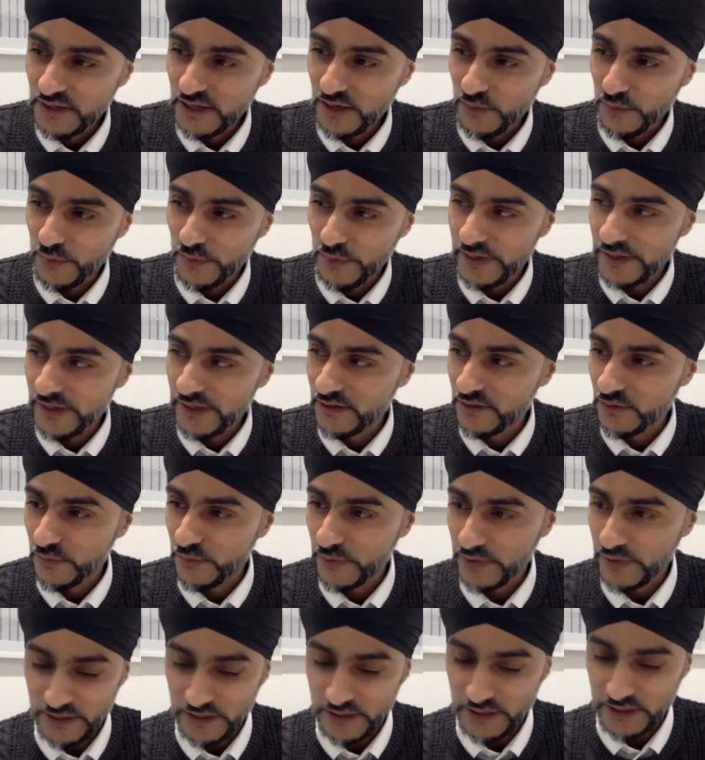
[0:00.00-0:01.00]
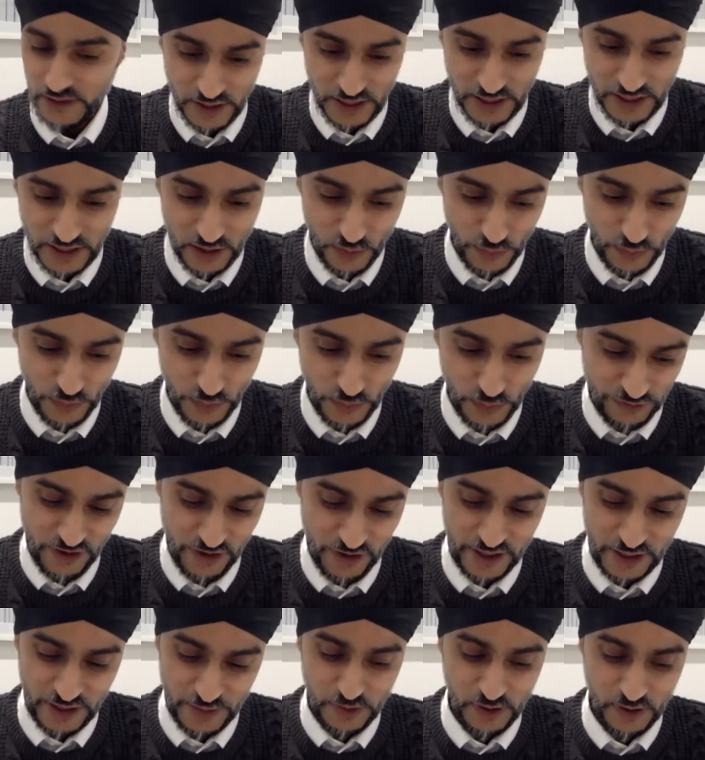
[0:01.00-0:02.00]
that we then look at, we
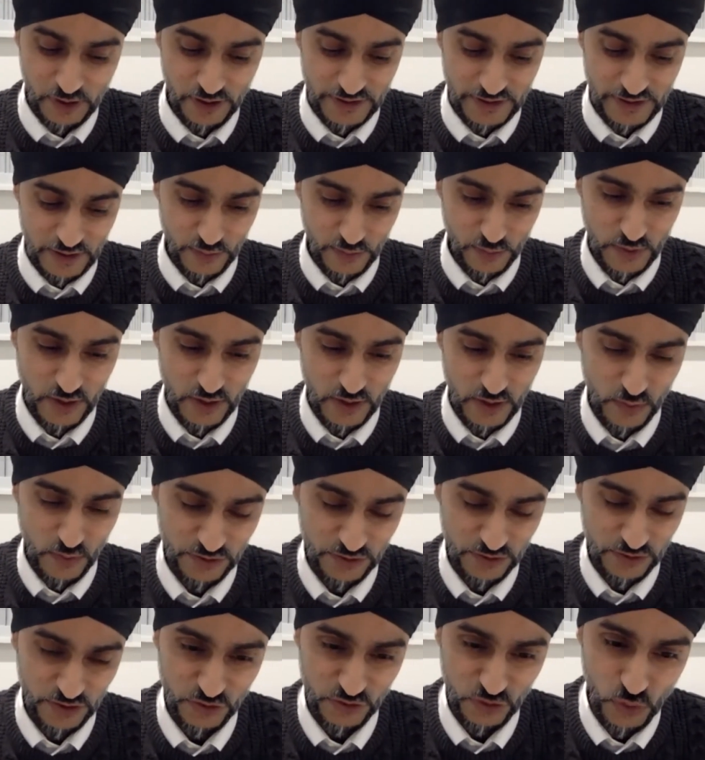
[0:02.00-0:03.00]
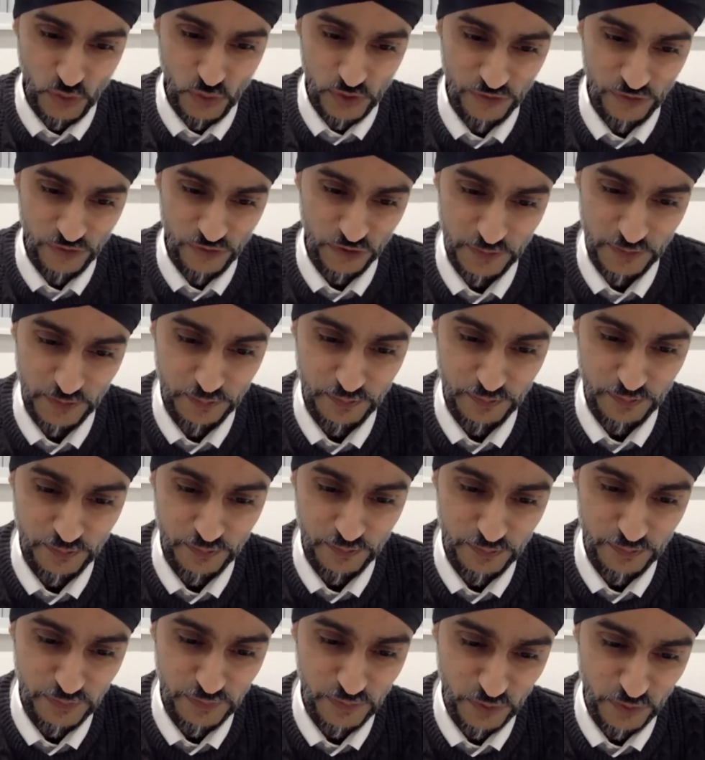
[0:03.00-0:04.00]
try and apply that. What's the story for
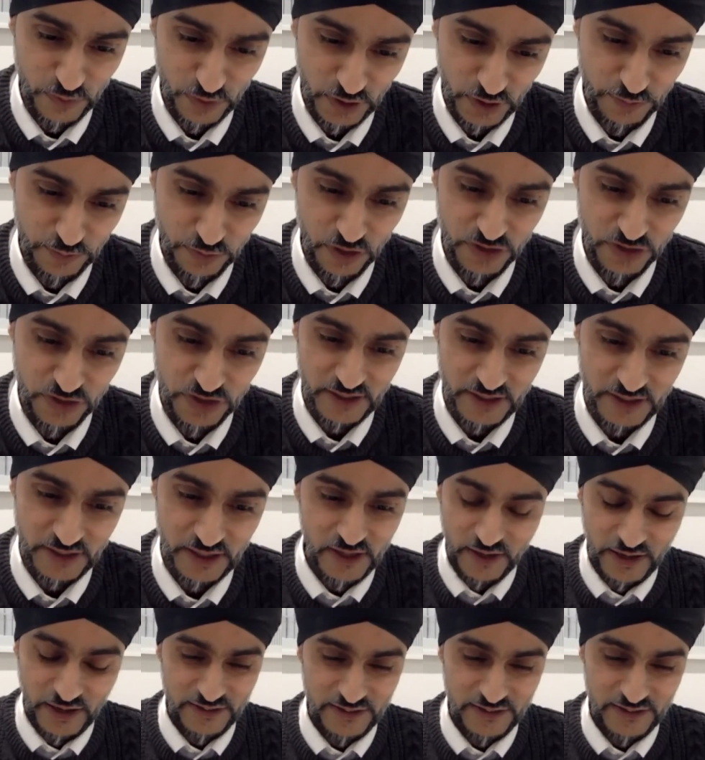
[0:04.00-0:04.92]
this project?